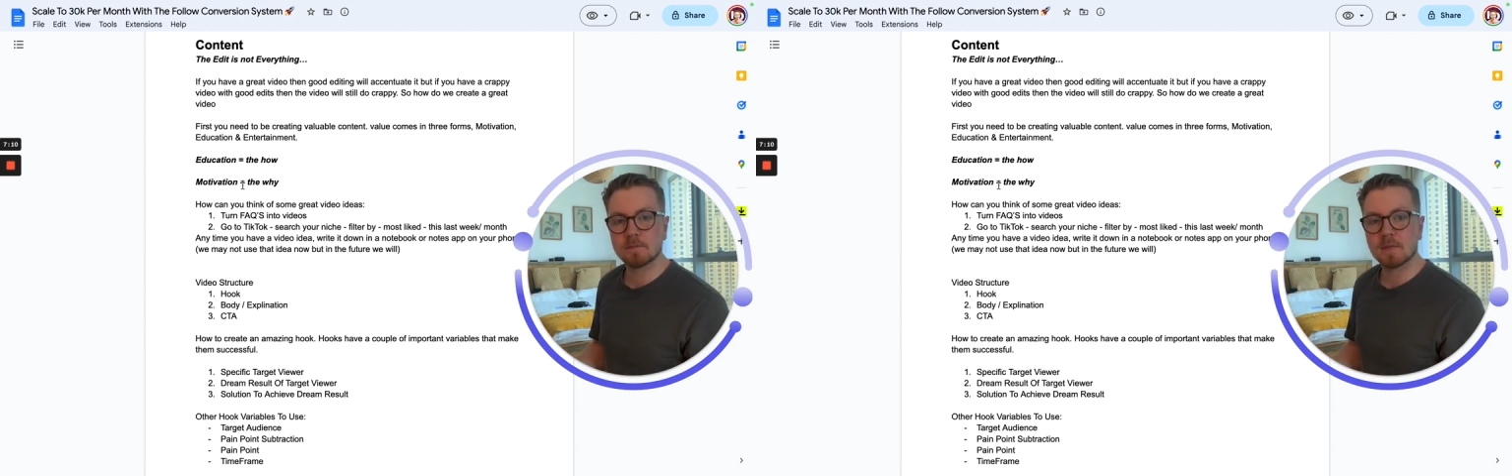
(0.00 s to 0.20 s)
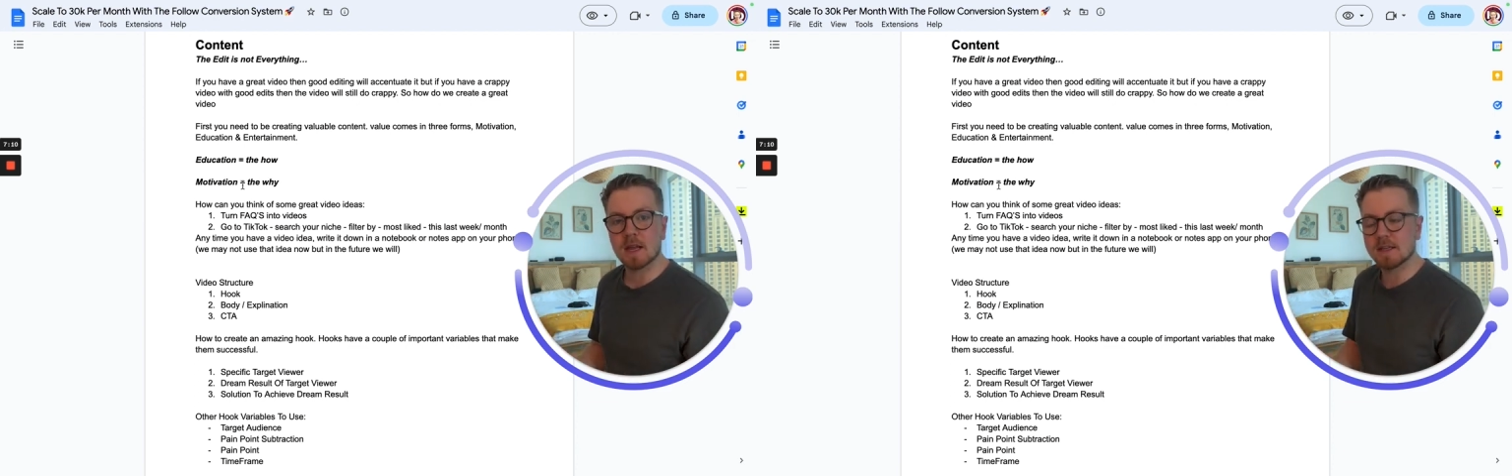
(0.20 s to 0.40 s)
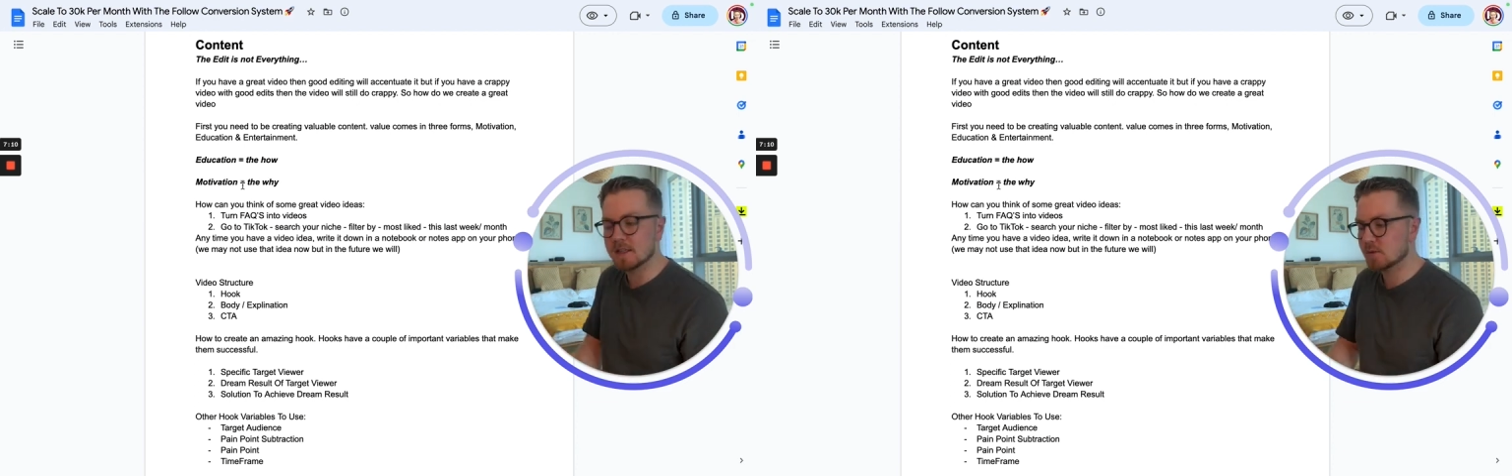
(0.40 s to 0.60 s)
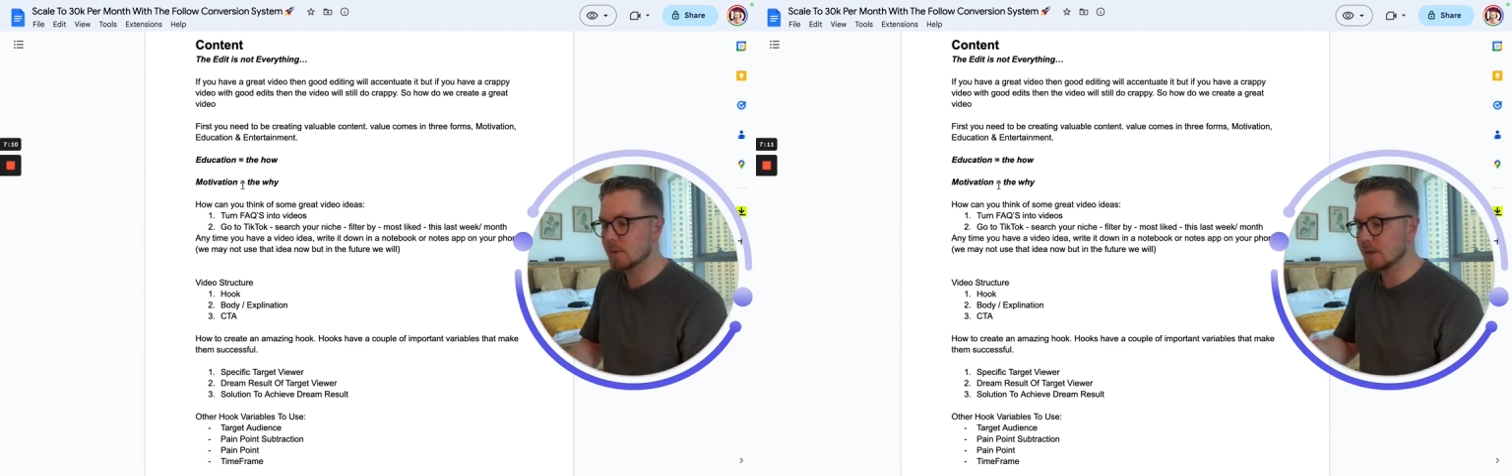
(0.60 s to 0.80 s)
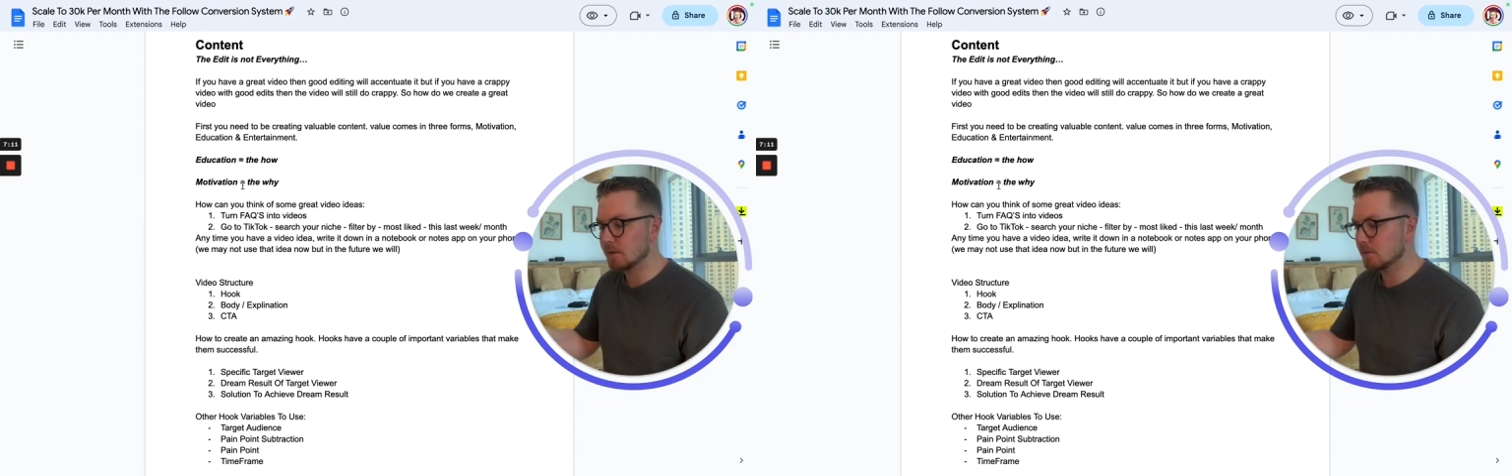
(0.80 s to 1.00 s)
And this
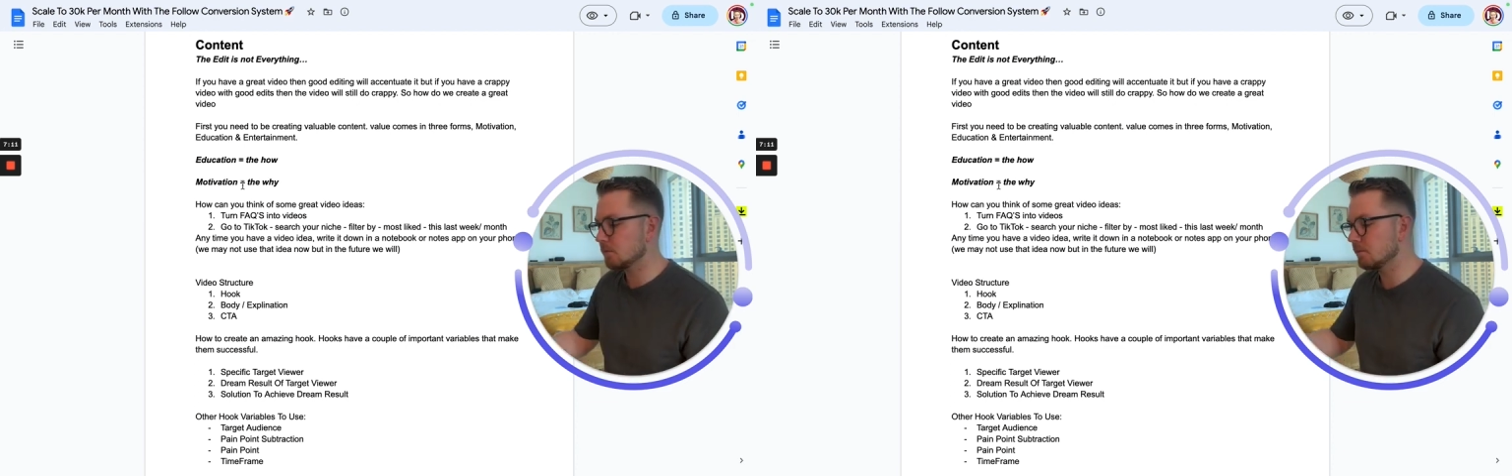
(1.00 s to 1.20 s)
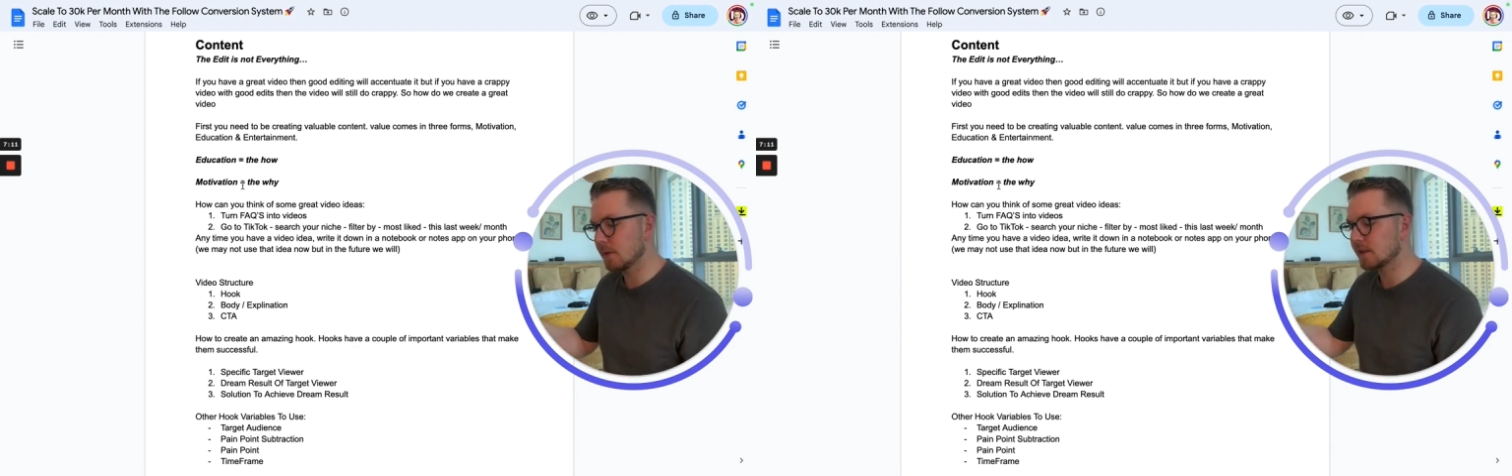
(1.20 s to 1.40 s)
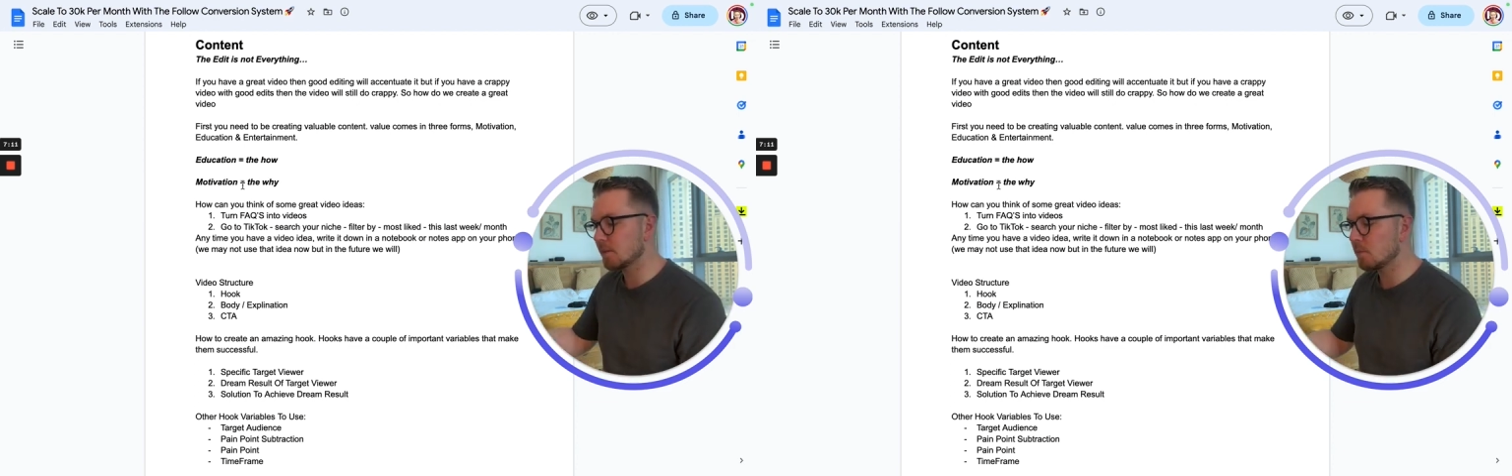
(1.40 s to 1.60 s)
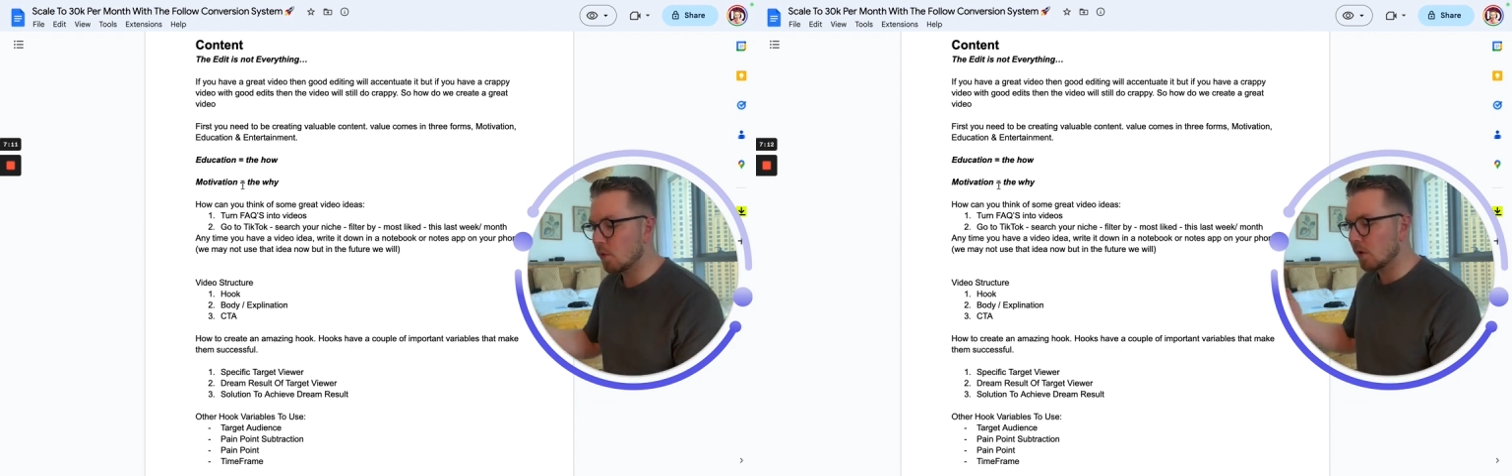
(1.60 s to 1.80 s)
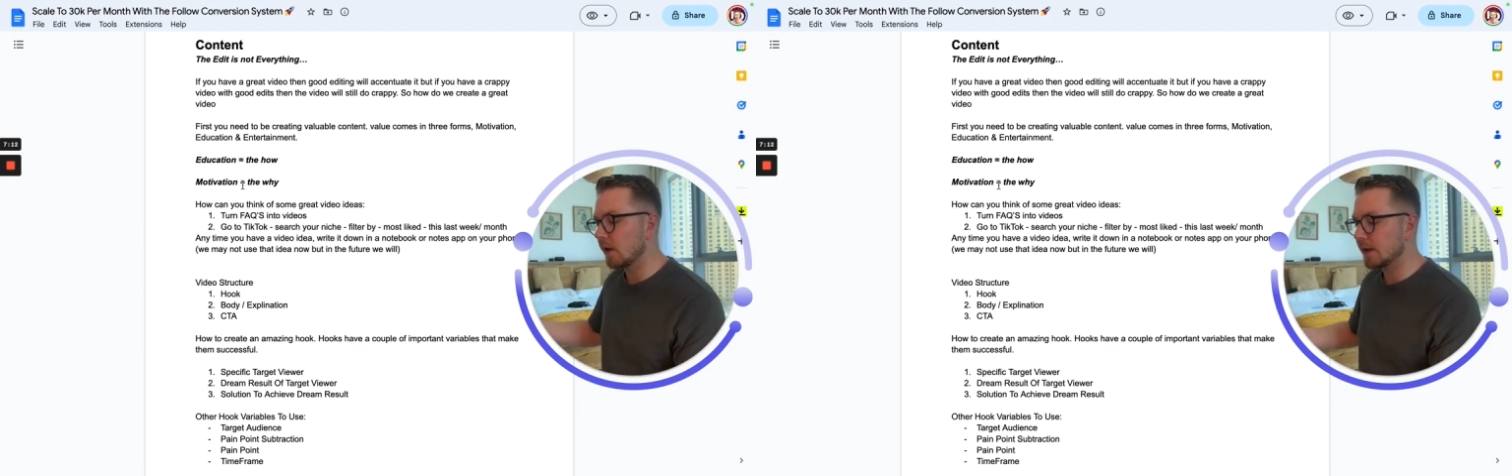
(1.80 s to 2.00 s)
will make them
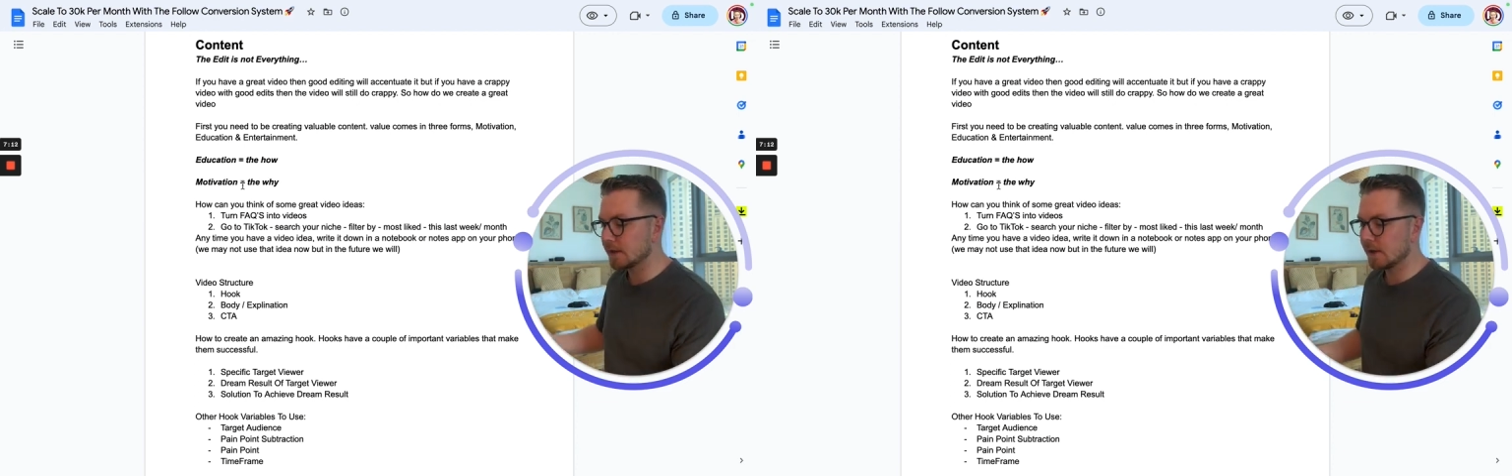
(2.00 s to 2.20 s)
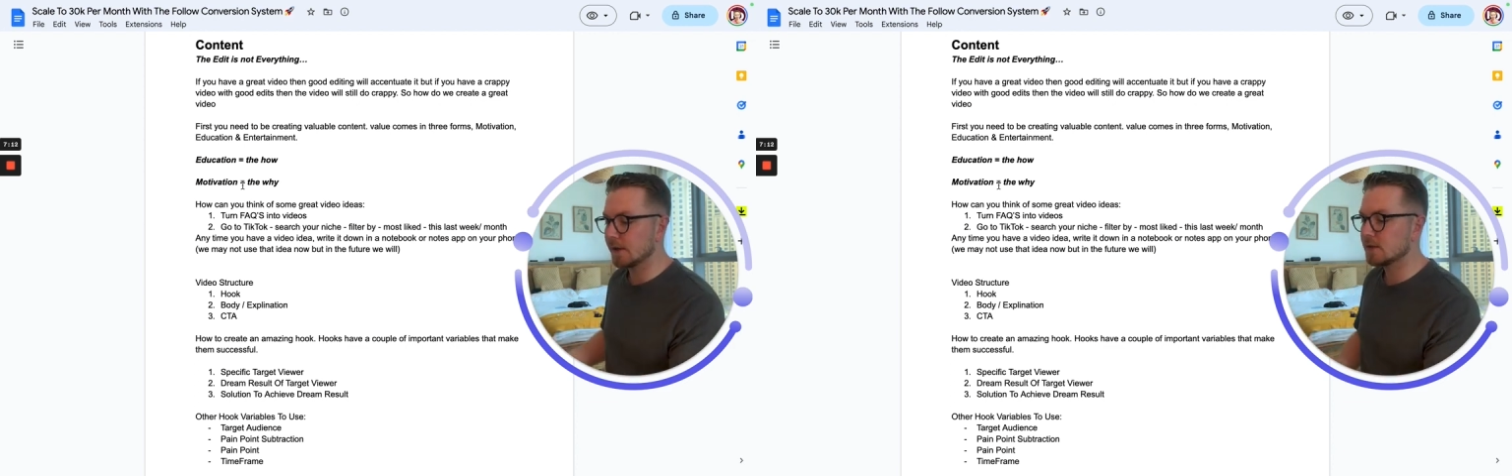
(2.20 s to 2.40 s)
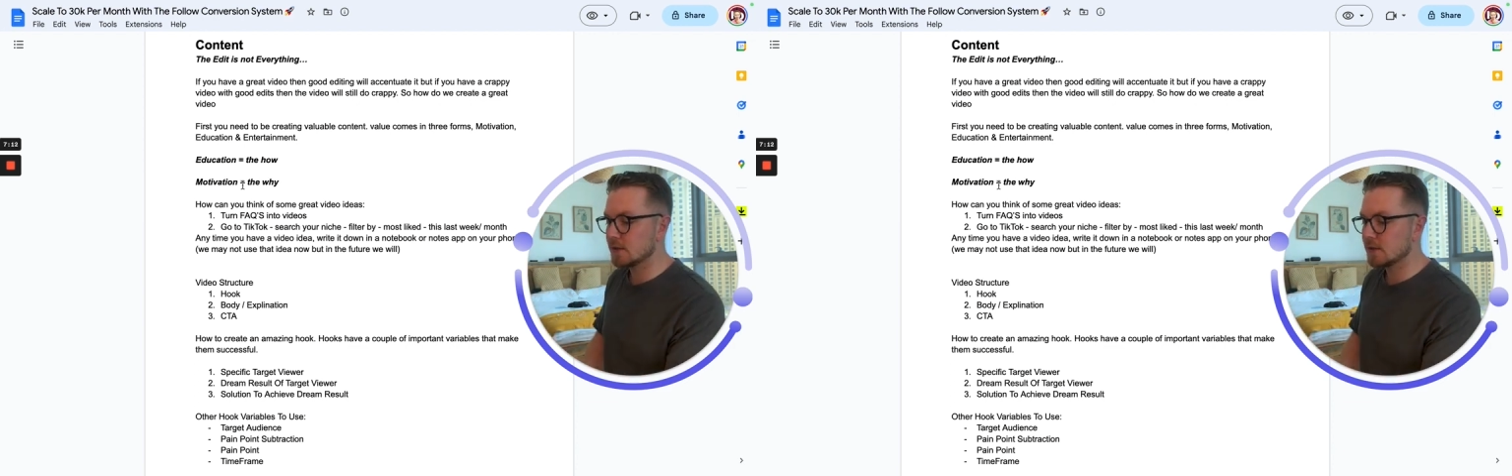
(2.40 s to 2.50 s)
more likely